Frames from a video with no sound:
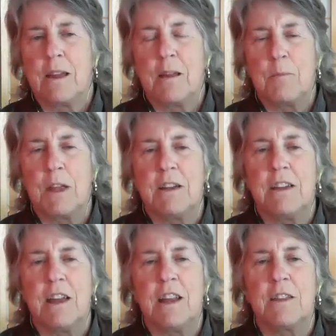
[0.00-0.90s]

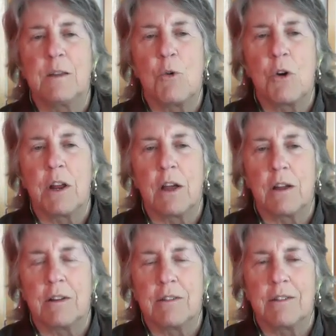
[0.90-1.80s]
Meditating in the morning.
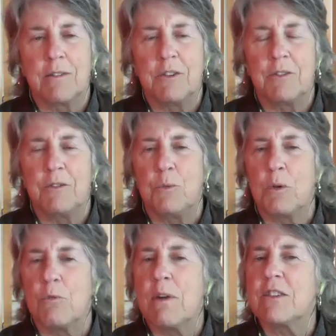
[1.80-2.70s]
We're
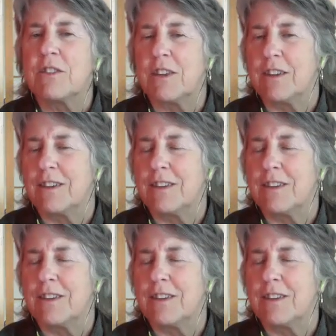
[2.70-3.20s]
rested.